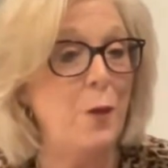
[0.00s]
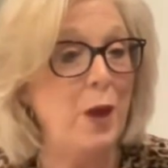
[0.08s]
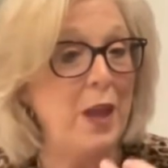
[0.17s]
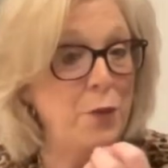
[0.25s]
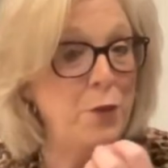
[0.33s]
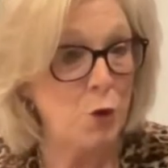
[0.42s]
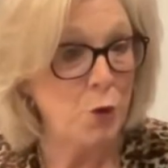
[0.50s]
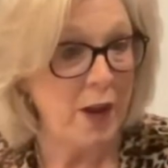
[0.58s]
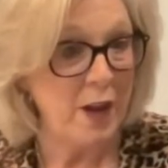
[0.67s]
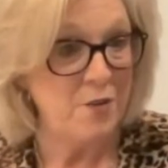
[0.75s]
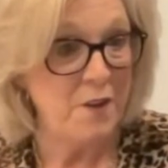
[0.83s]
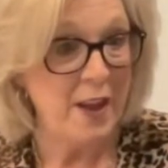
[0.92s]
in the
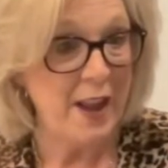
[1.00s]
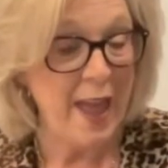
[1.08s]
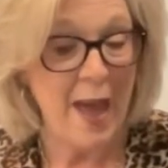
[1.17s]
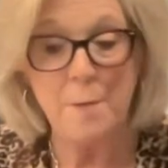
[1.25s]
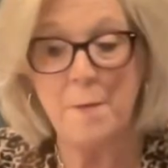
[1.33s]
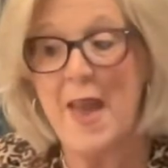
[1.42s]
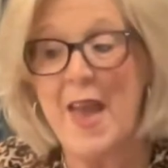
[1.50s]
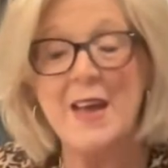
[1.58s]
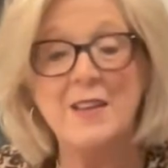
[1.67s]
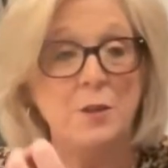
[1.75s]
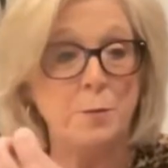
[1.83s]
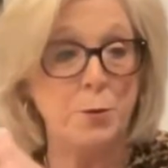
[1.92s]
Creativate app
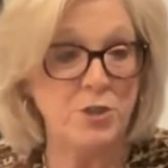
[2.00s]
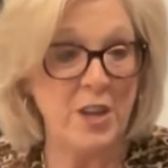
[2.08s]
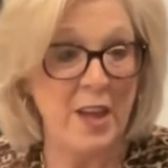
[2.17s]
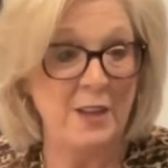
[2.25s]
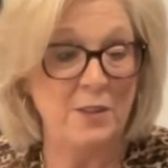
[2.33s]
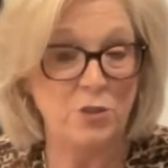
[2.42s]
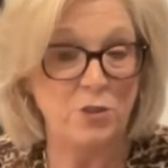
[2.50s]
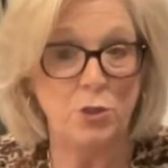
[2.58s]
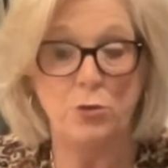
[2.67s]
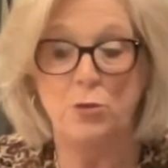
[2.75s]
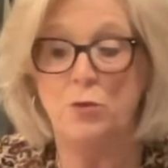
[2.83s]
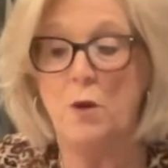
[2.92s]
as it pertains
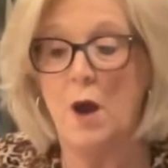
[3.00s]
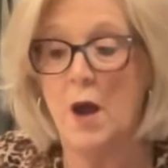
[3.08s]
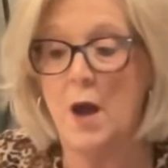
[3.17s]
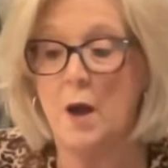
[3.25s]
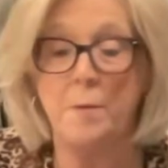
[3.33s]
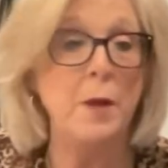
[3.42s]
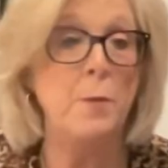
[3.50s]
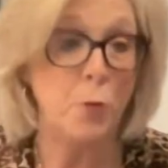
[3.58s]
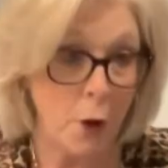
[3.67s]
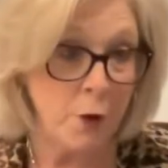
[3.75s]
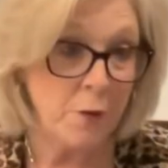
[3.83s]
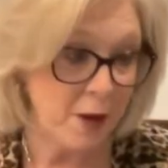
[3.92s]
to embroidery.